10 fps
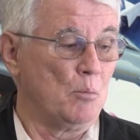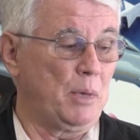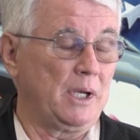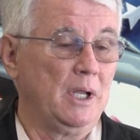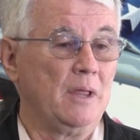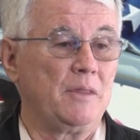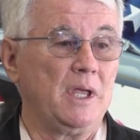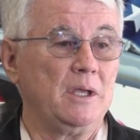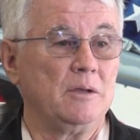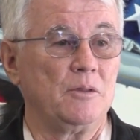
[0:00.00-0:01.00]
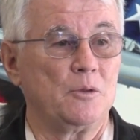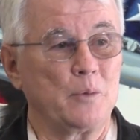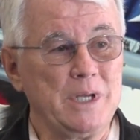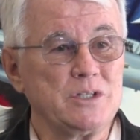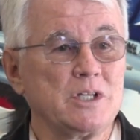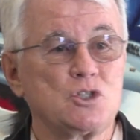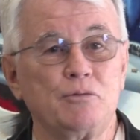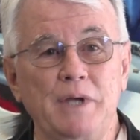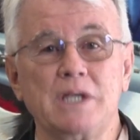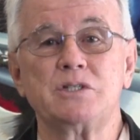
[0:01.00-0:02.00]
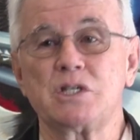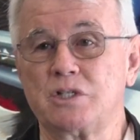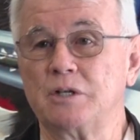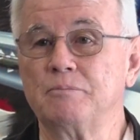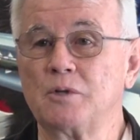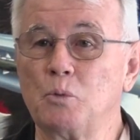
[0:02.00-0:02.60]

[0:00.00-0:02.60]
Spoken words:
But the reason that SOFIA existed